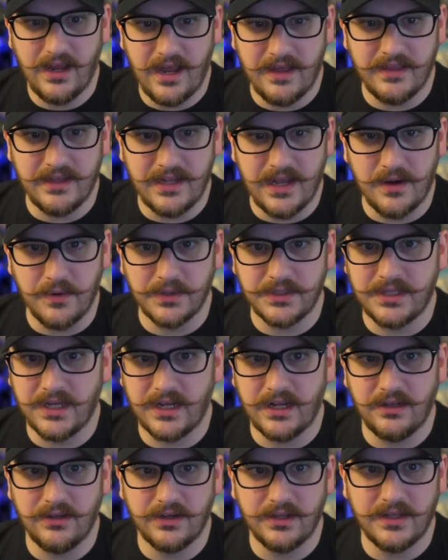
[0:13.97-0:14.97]
And then now we're
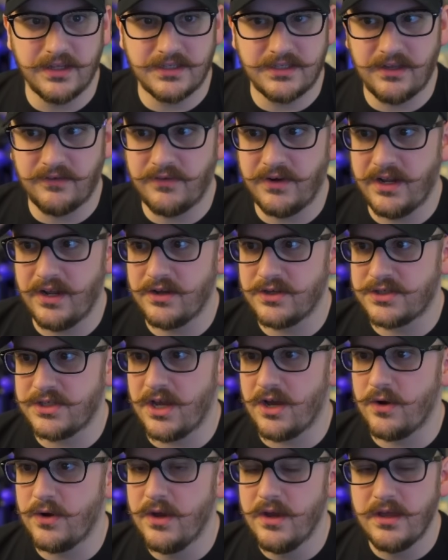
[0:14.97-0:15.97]
taking a look at this stuff right here.
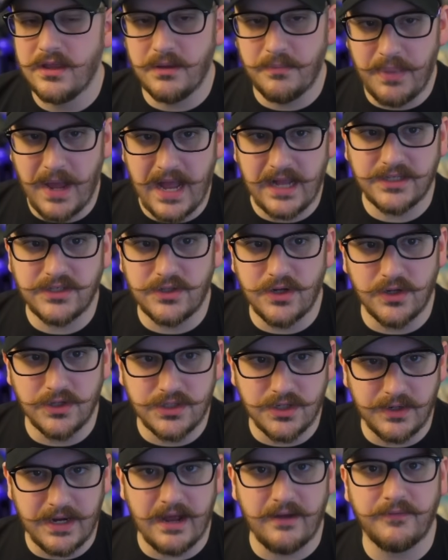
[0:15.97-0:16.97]
So the patch notes
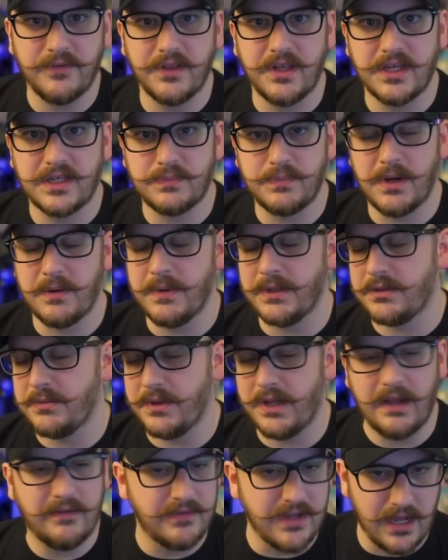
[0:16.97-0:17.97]
are out for the experimental
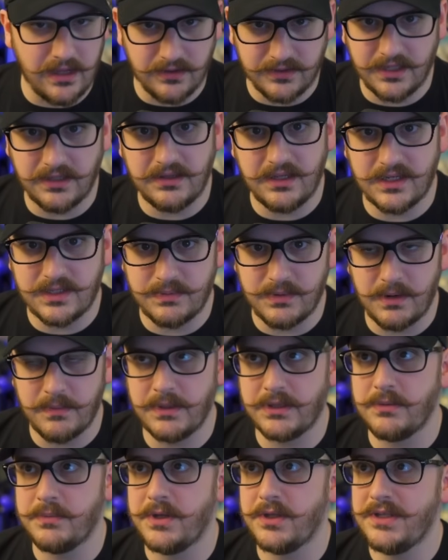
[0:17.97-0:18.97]
build. I've not looked at the
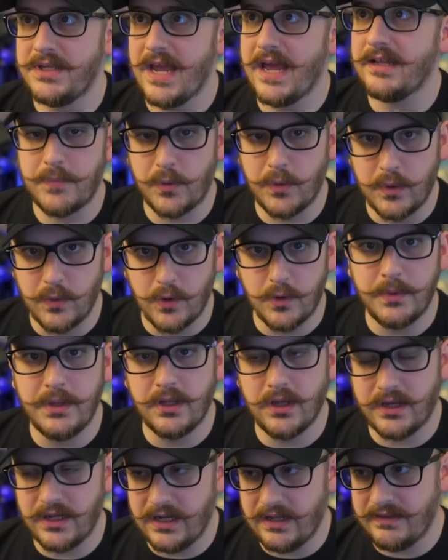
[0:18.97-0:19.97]
experimental build yet, but we will be
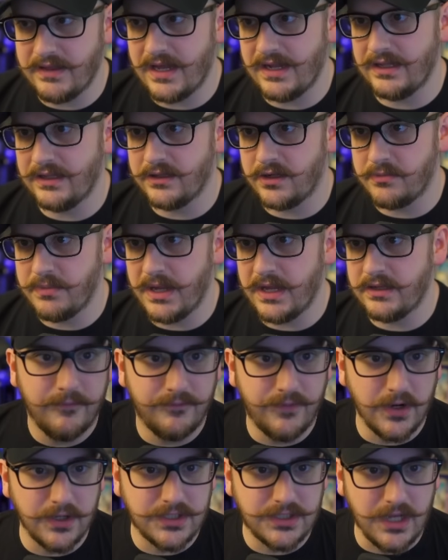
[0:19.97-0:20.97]
looking at that in a little bit.
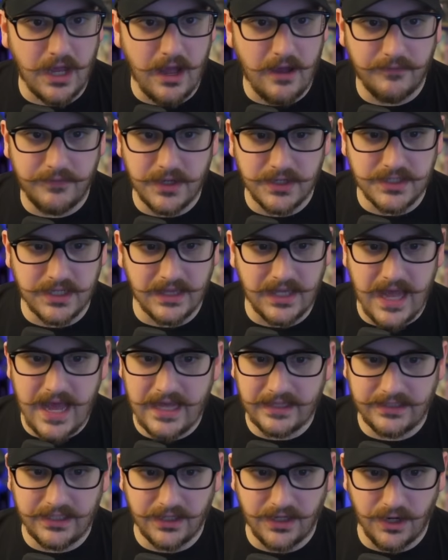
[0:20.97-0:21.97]
First off, there's a
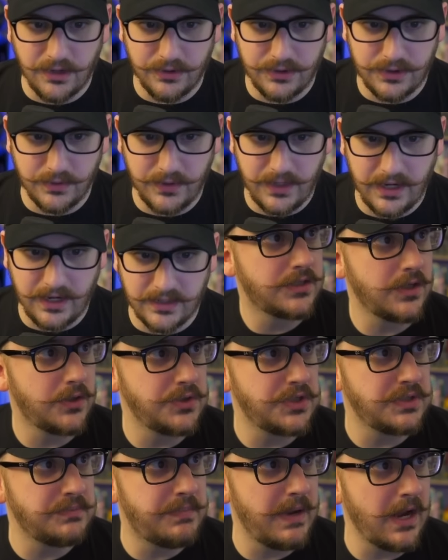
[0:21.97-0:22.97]
lot to go through here. So
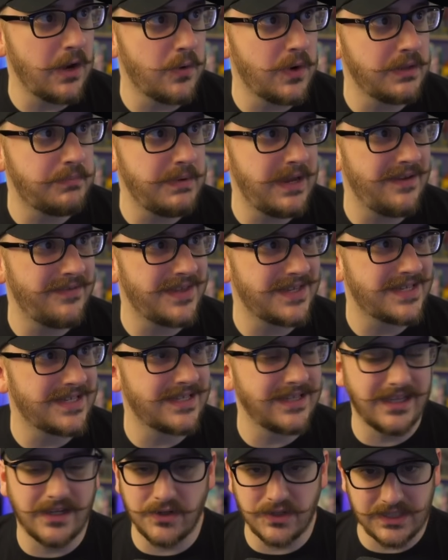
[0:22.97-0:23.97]
just bear with me if this is
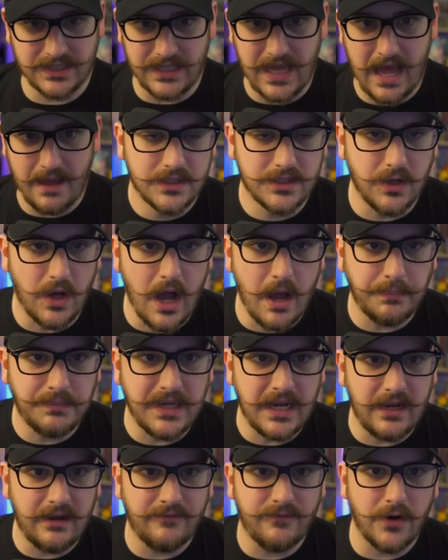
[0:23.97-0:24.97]
a little slop. So
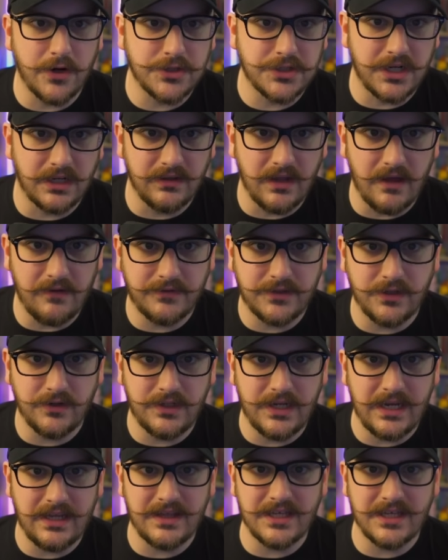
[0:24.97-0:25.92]
updated version of Love 2D.